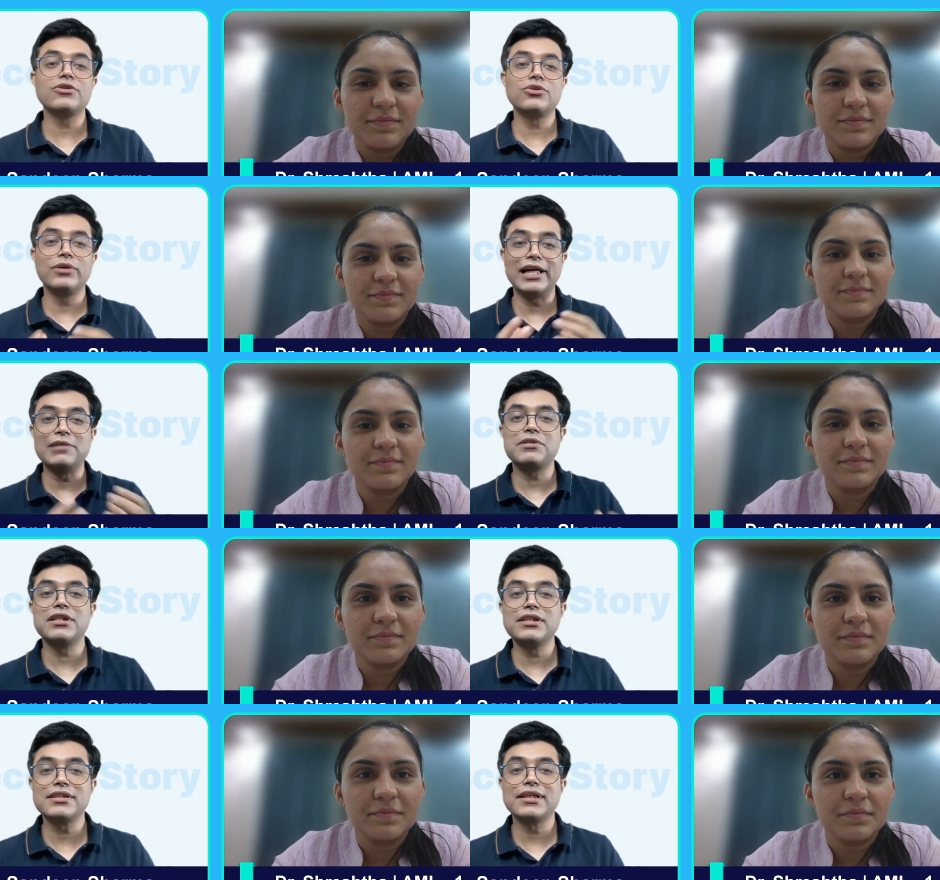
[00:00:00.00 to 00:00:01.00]
Speaker 1: also helps
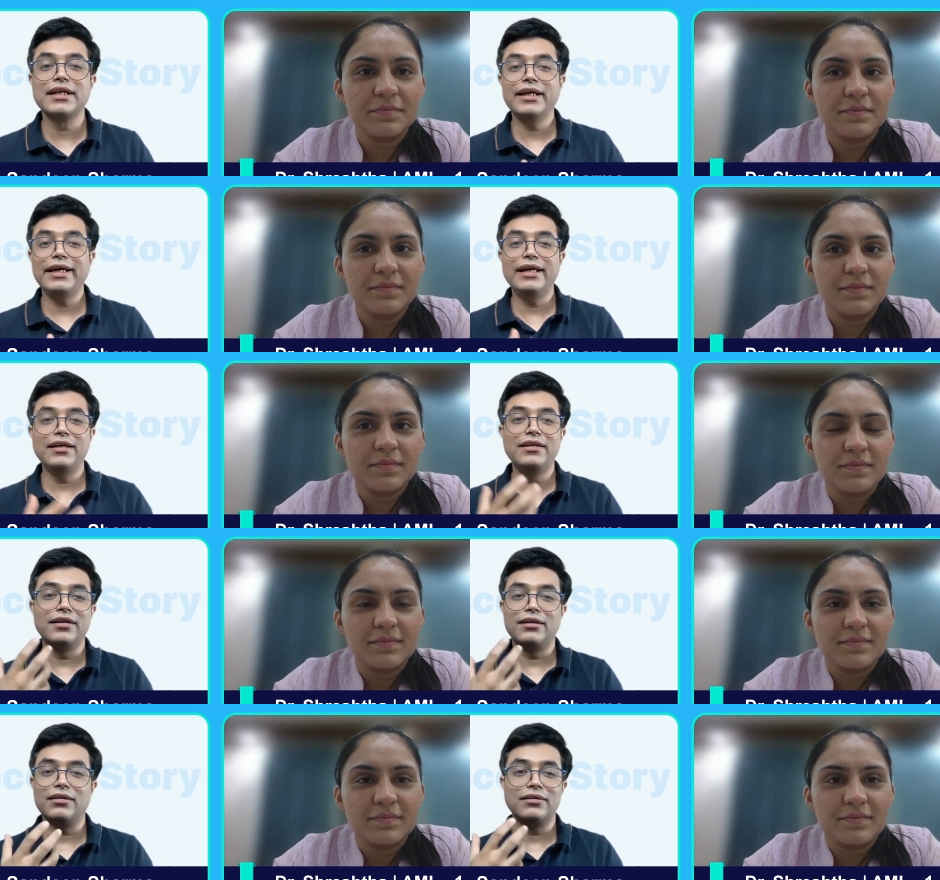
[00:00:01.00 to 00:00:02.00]
us in
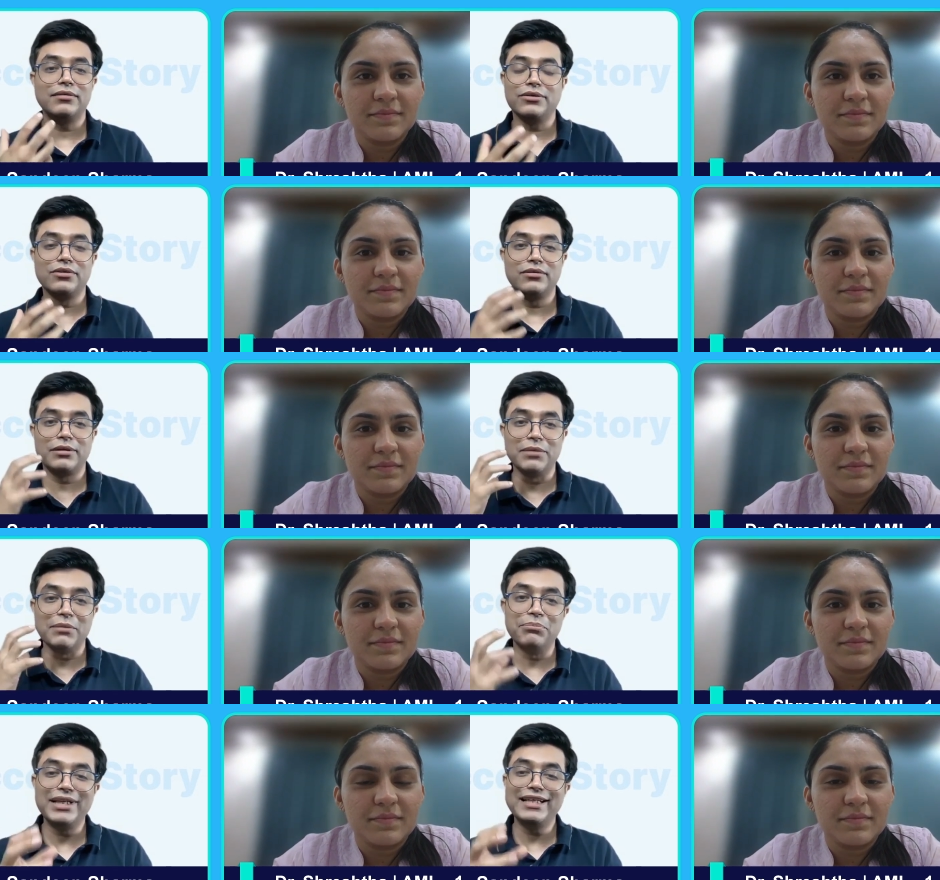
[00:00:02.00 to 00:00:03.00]
uh, you know
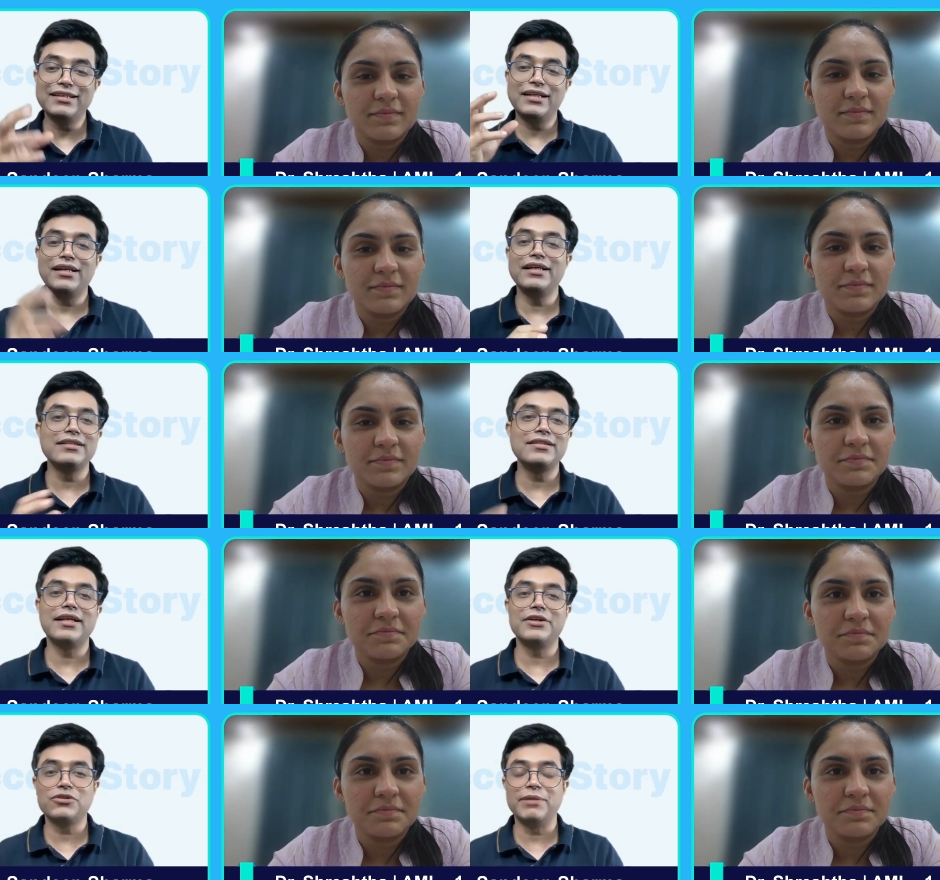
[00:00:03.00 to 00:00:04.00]
remembering the clinical
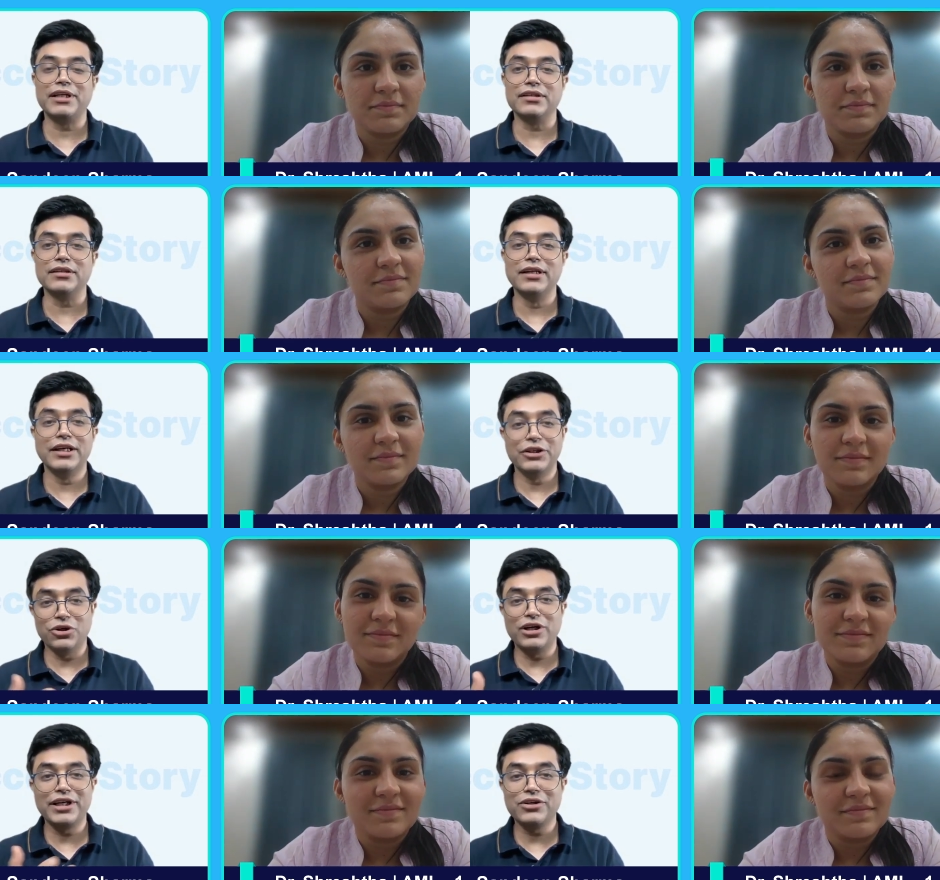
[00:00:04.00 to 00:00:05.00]
scenarios better
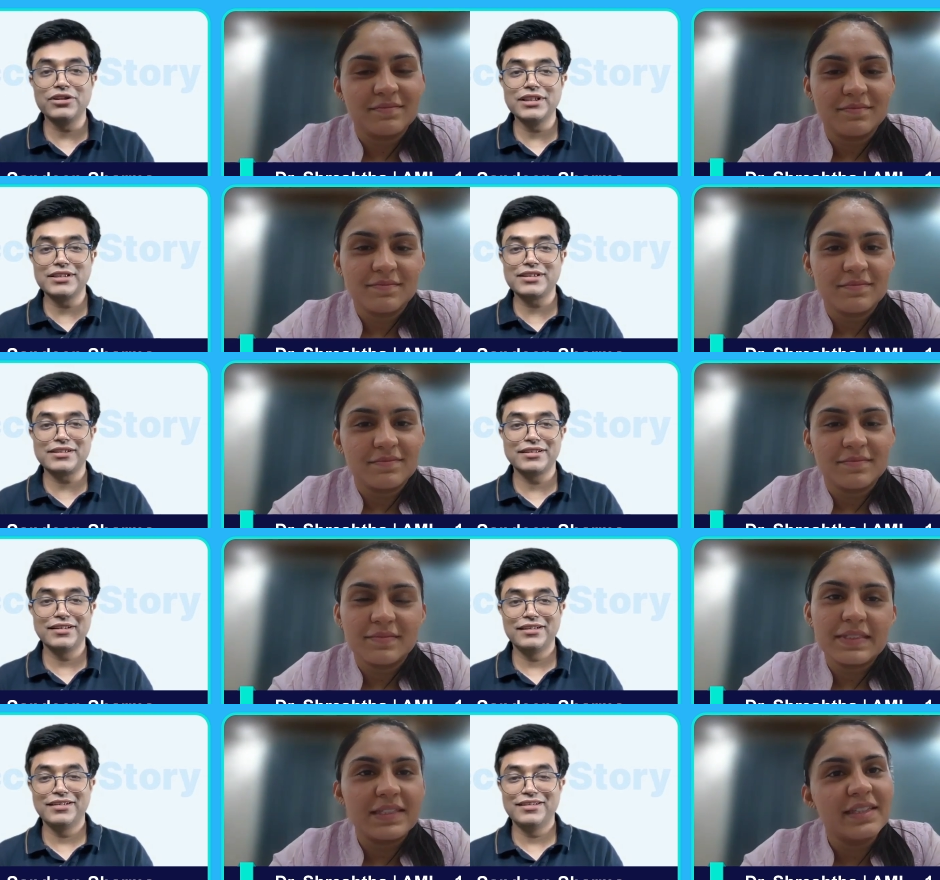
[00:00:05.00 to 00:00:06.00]
your take on this
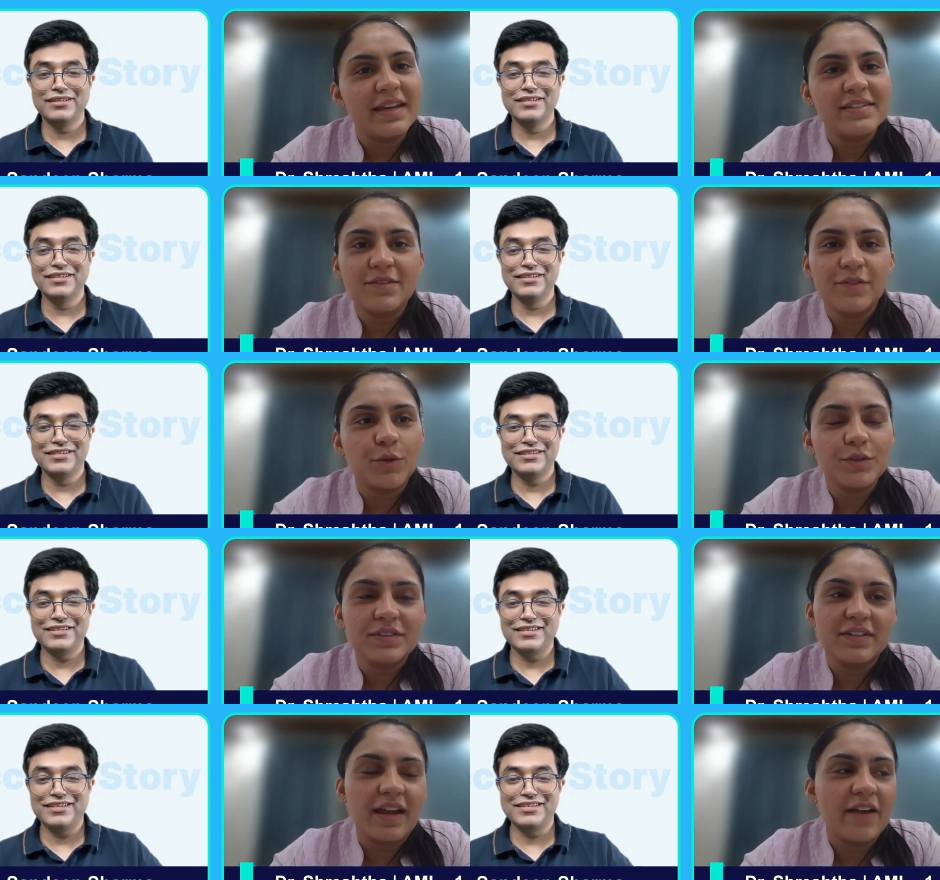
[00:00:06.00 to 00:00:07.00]
Speaker 2: Yes, of course,
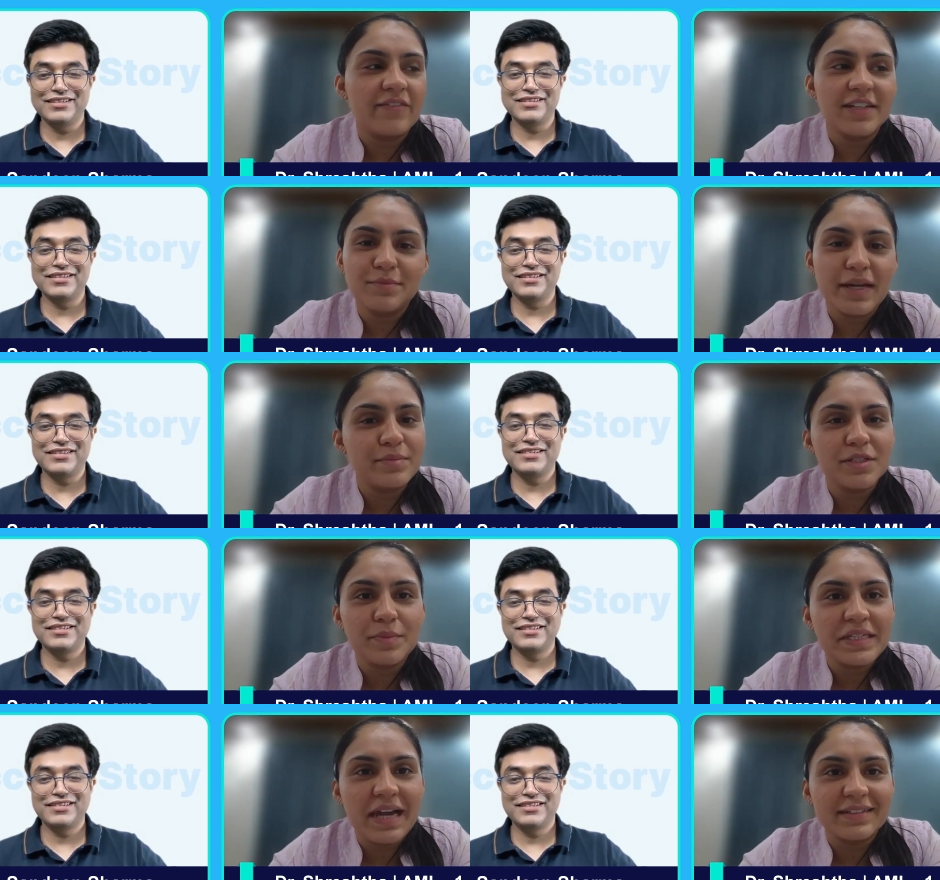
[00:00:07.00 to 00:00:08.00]
sir. I've done my MD
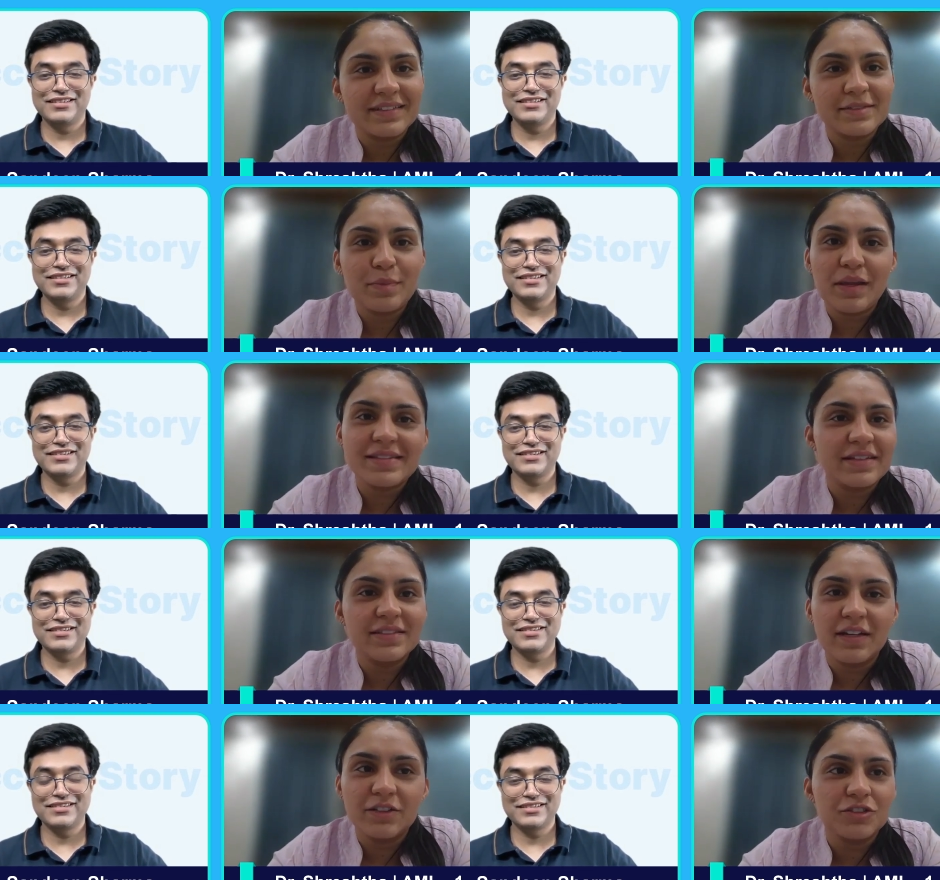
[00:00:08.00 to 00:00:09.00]
pediatrics plus
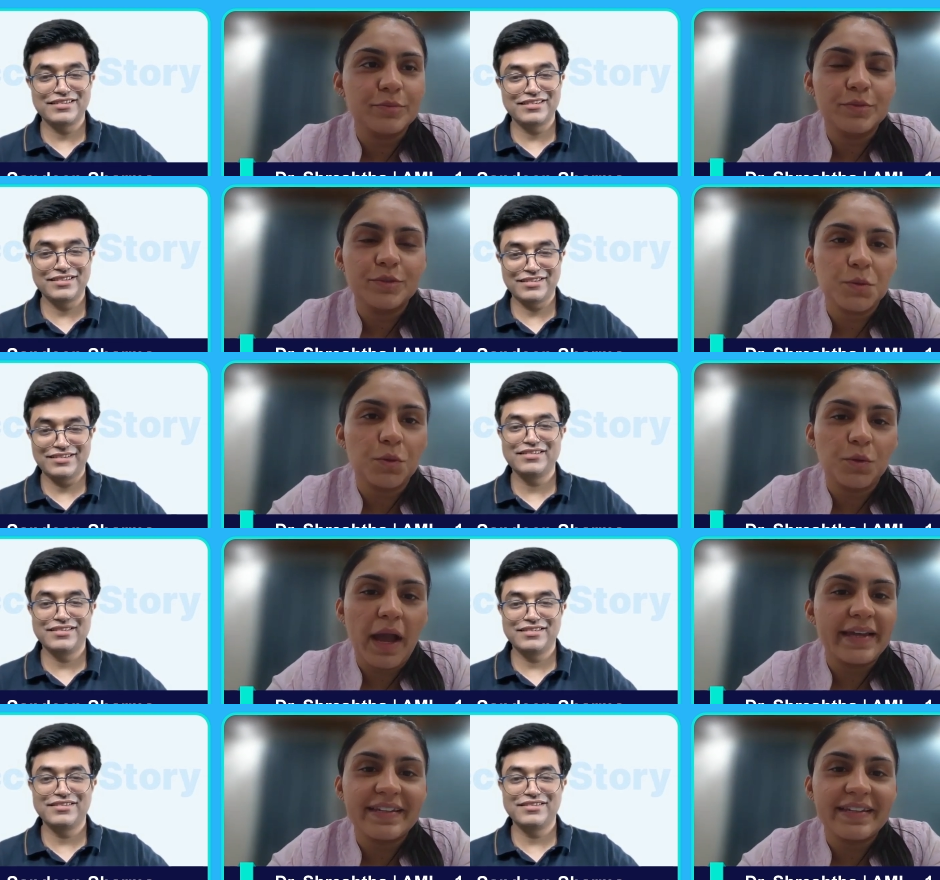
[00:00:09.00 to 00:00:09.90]
SR SRship, so I